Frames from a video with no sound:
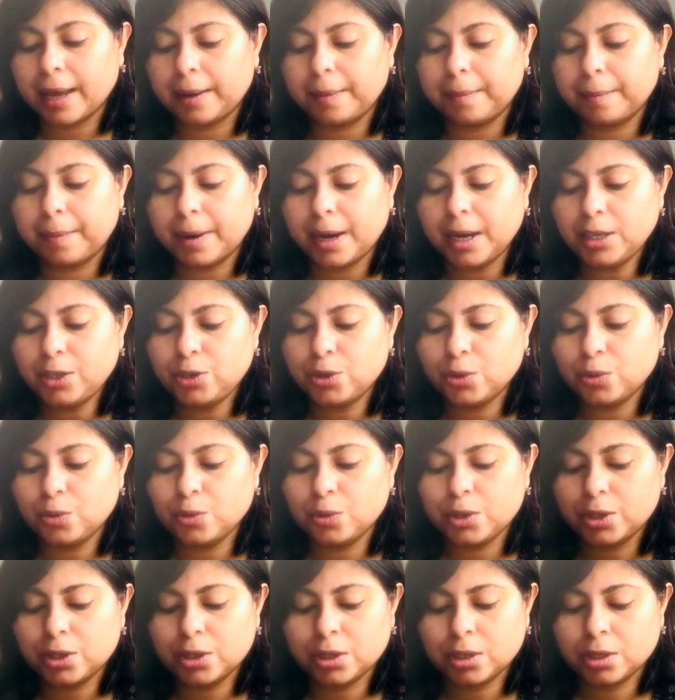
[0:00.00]
and
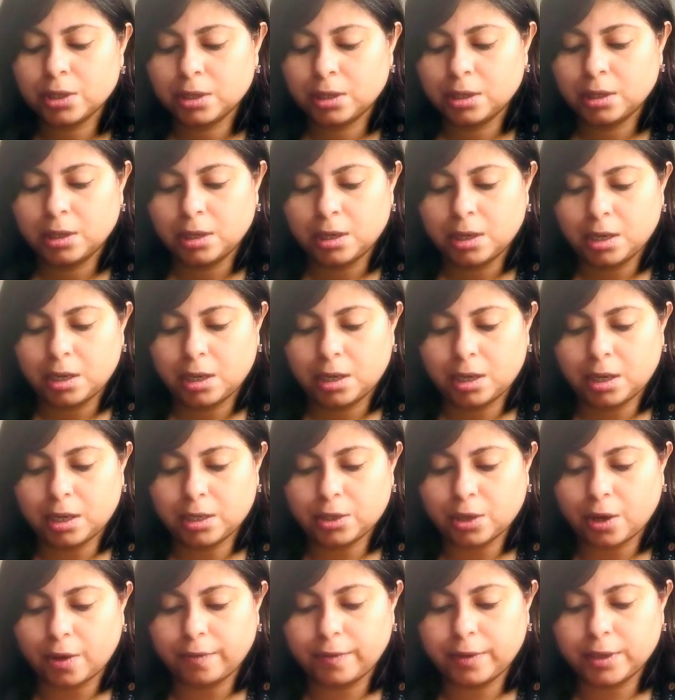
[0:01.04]
Byju's
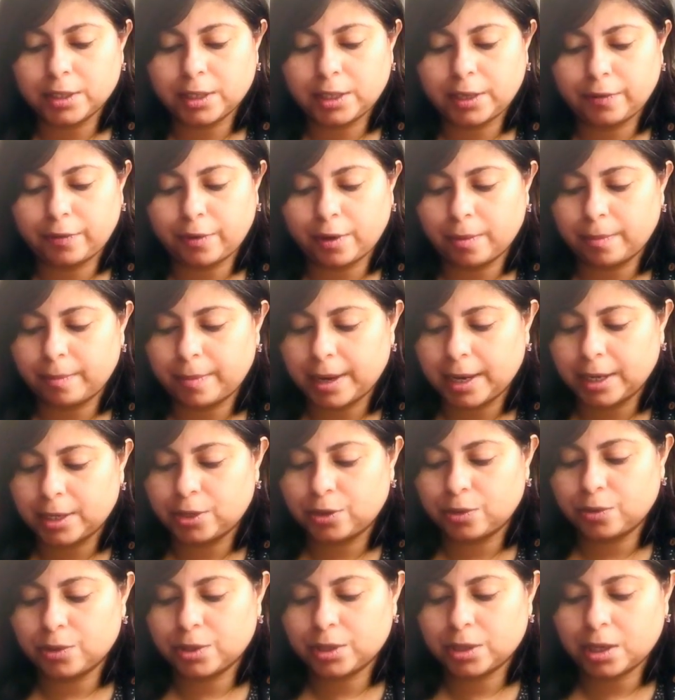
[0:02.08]
is obviously from
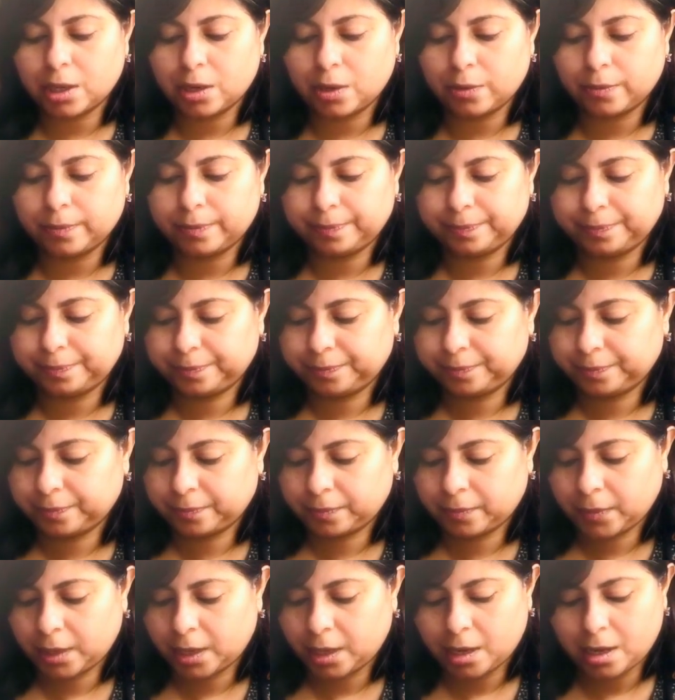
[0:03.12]
Byju's. Now,
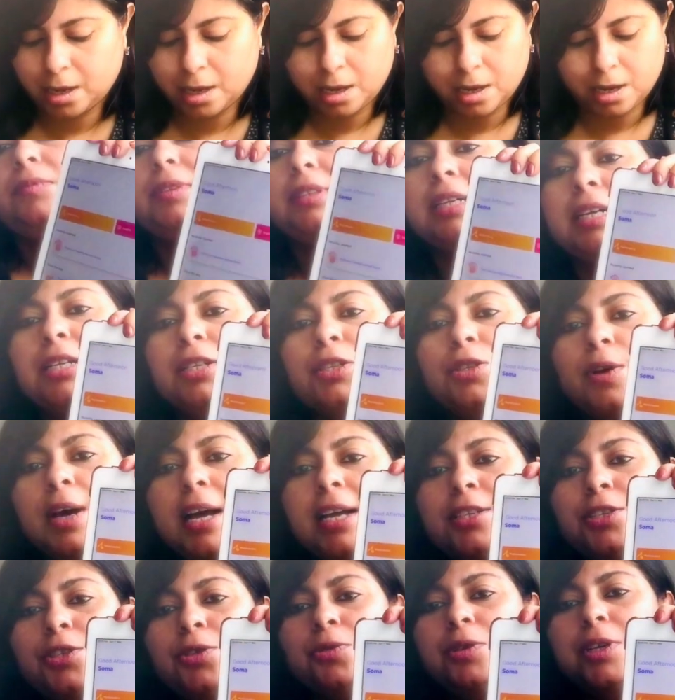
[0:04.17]
so
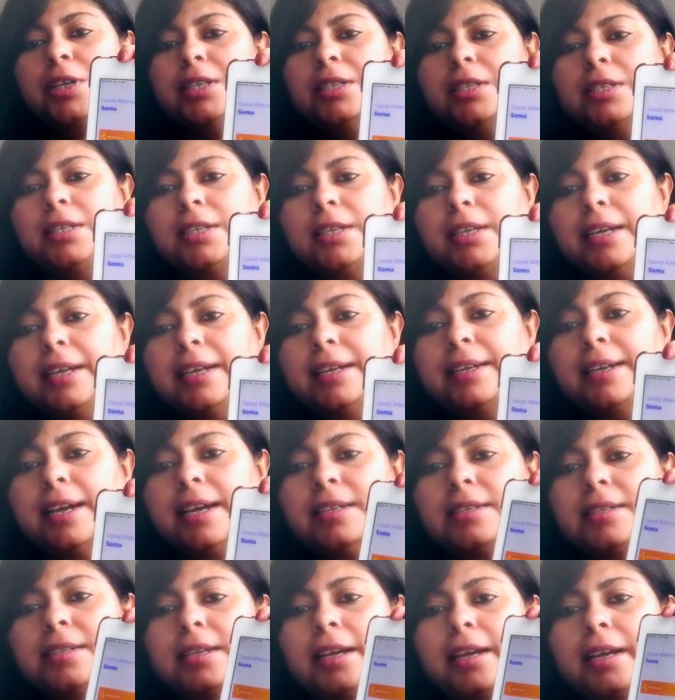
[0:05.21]
as can see, it
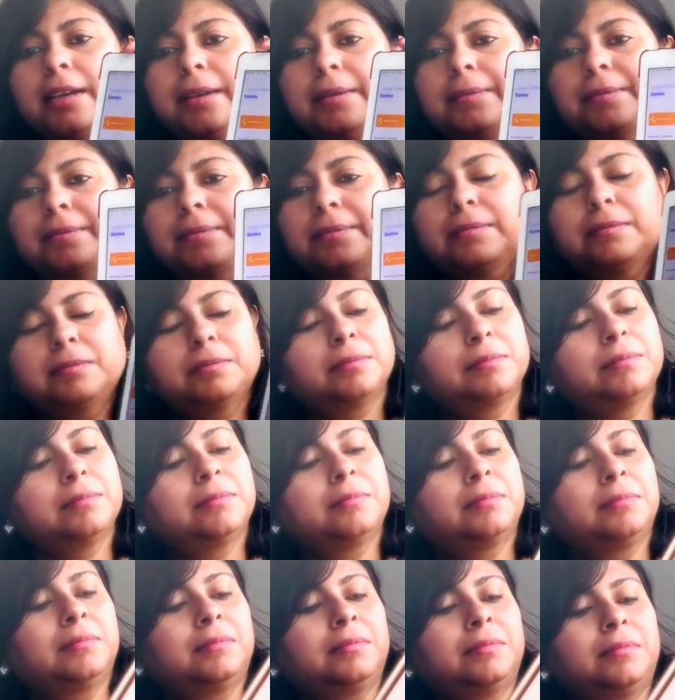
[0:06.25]
does say
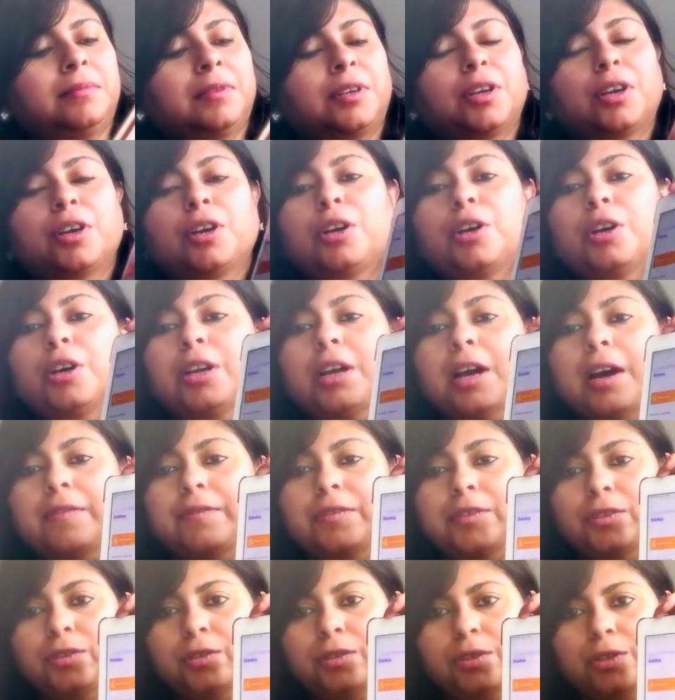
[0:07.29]
good
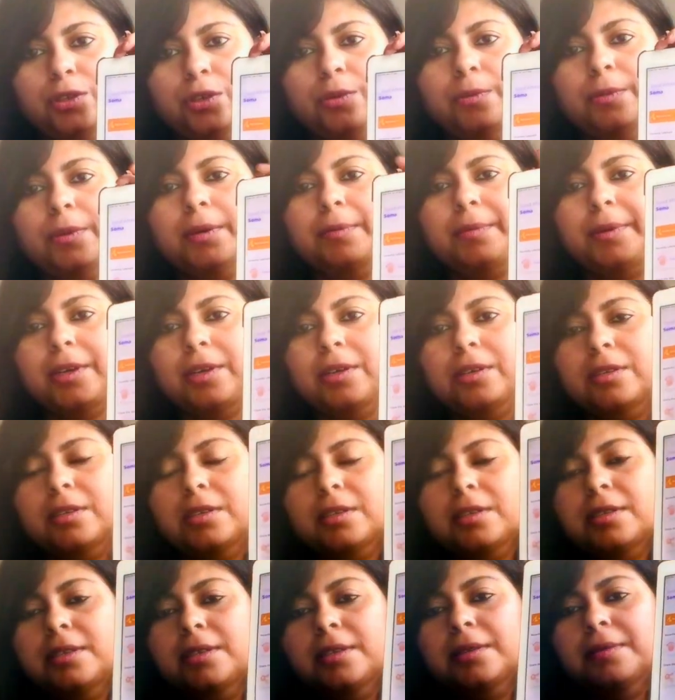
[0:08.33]
afternoon, Soma, because
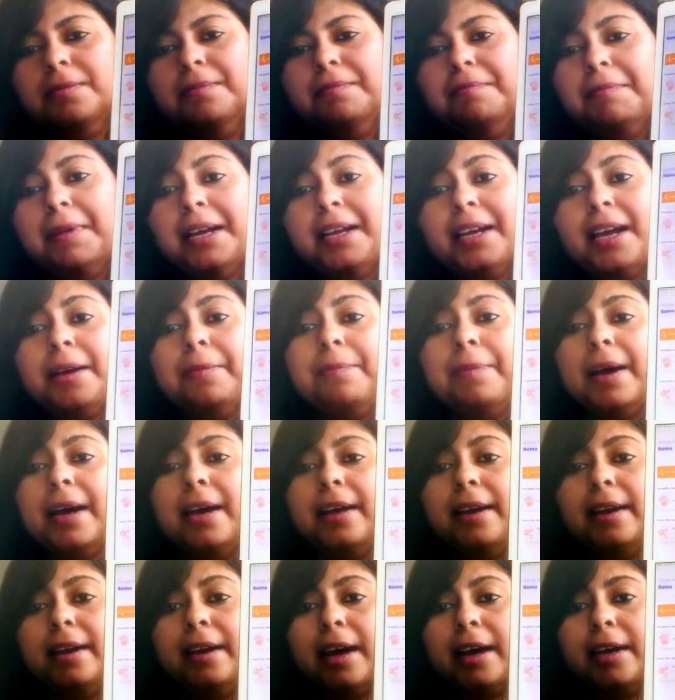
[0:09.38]
it's my
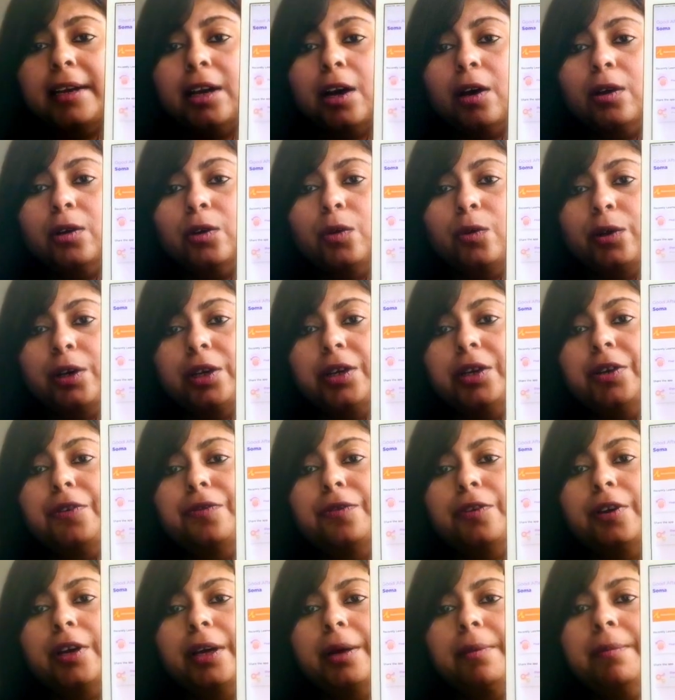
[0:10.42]
iPad and I downloaded it
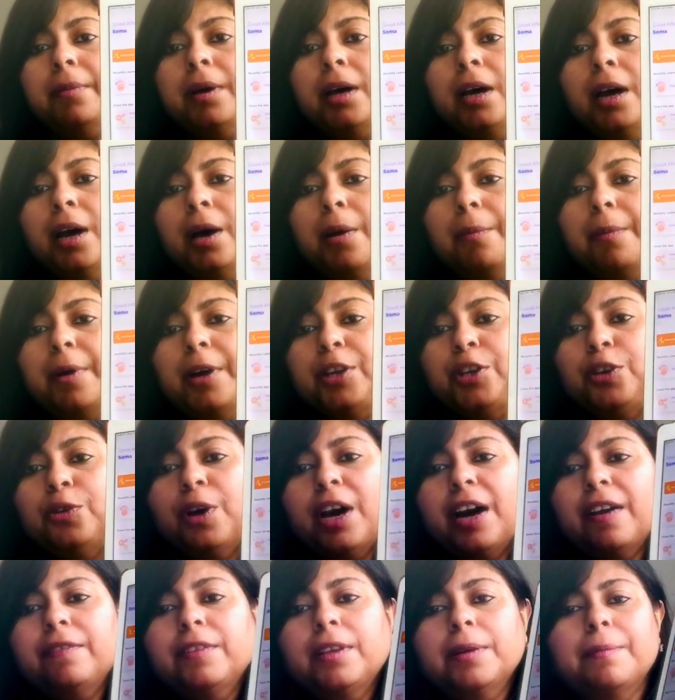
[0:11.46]
for him. But
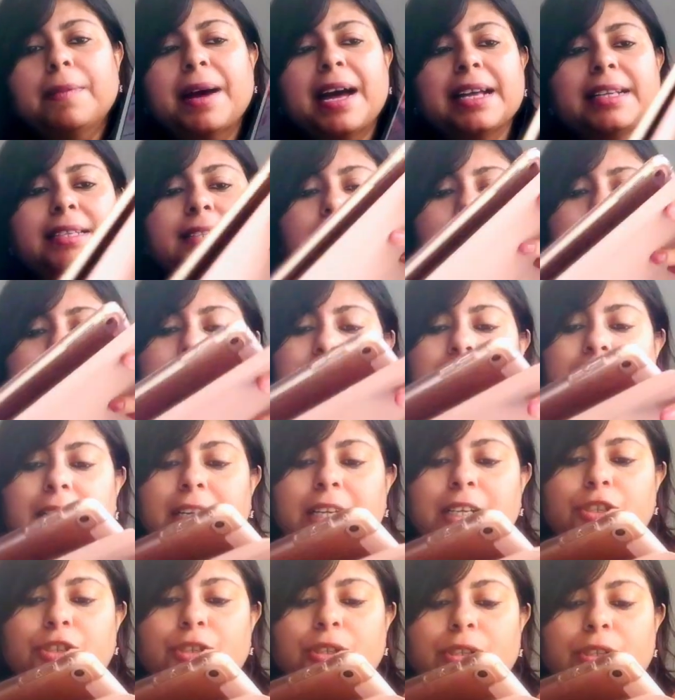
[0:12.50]
you have the maths and
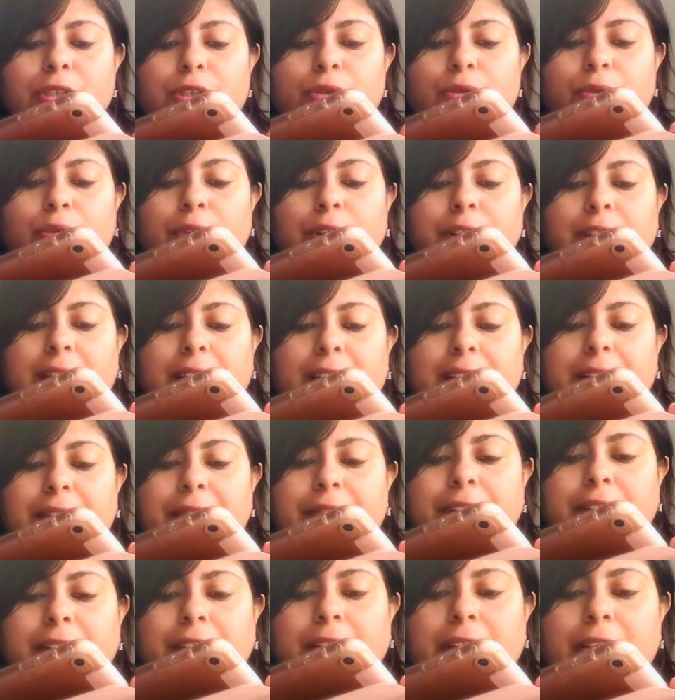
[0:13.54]
English and story and
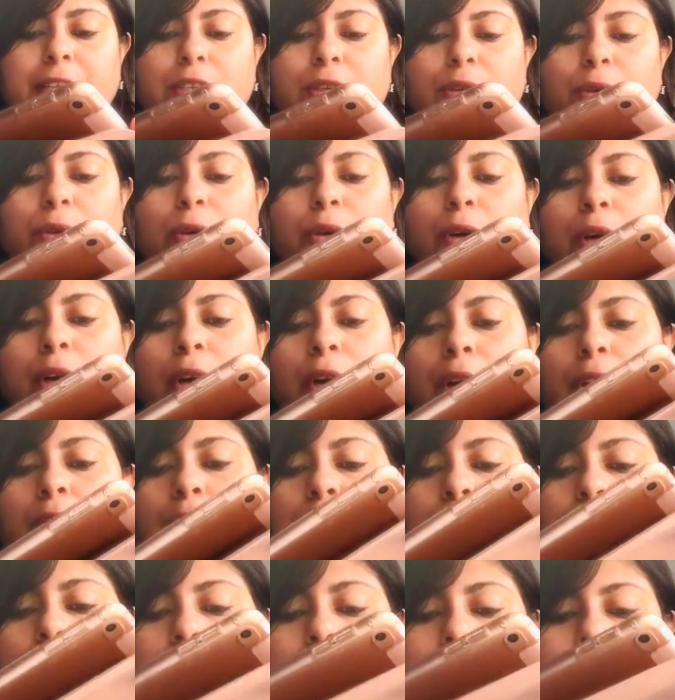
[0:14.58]
everything. So
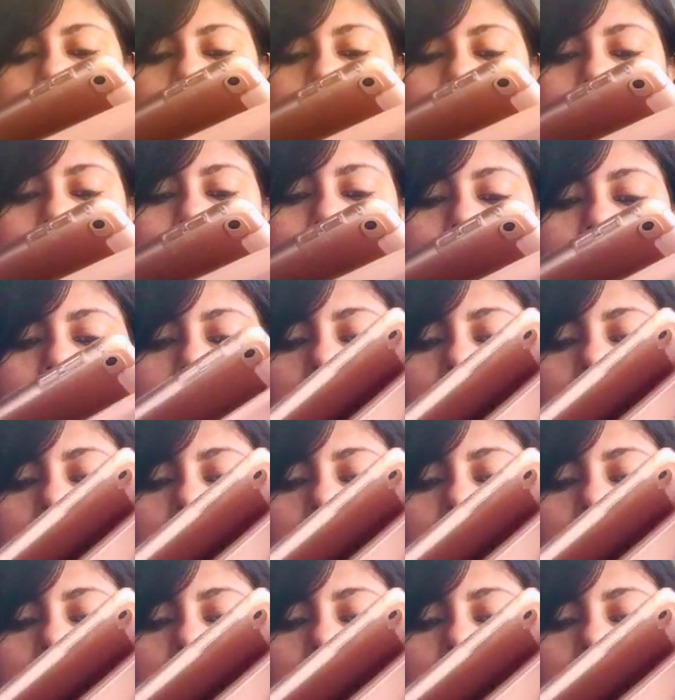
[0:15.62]
you can just